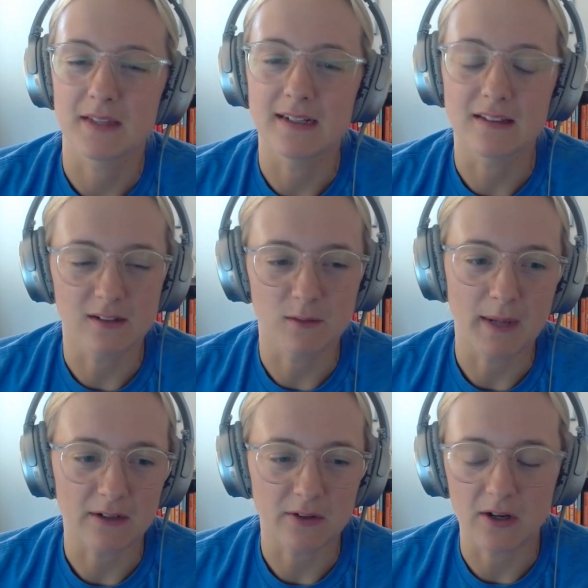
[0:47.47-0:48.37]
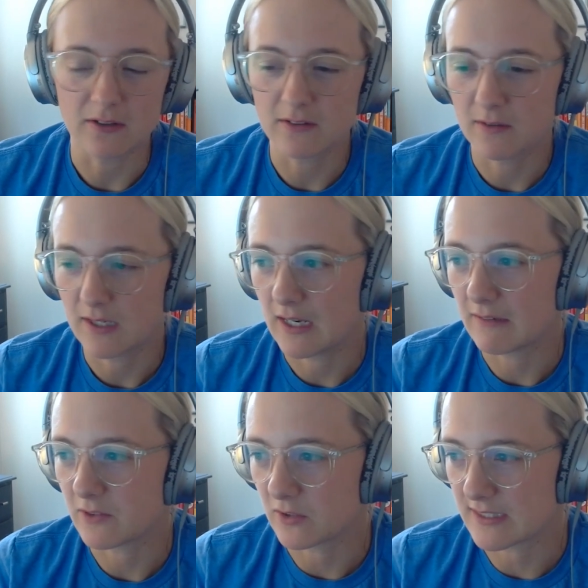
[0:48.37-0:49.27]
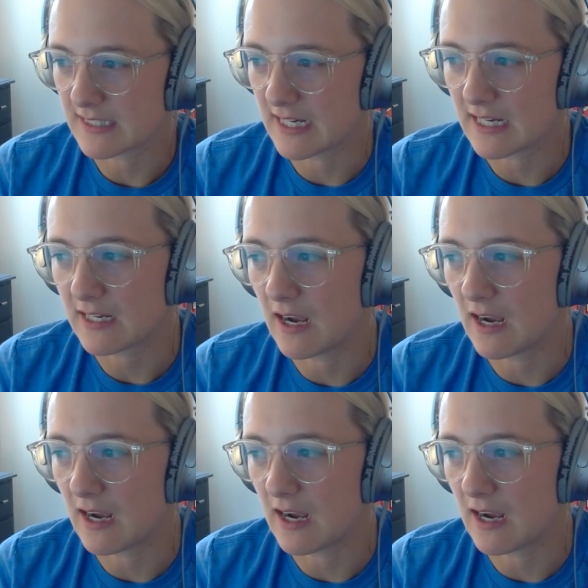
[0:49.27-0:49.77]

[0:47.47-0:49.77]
and a little background, if you're listening,